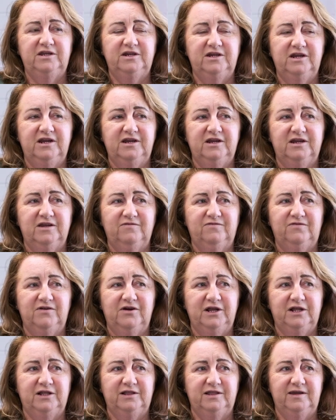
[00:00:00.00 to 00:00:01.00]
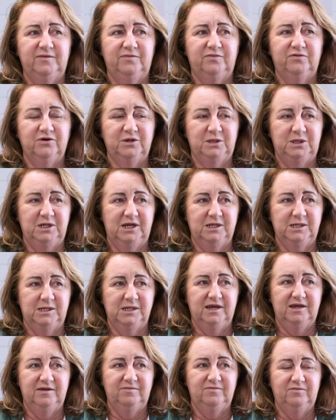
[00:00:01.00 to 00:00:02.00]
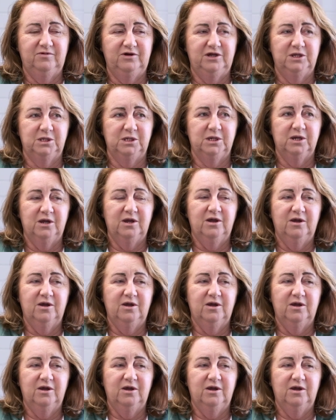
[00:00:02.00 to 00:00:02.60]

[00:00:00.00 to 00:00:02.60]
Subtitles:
You need a very clear project team, which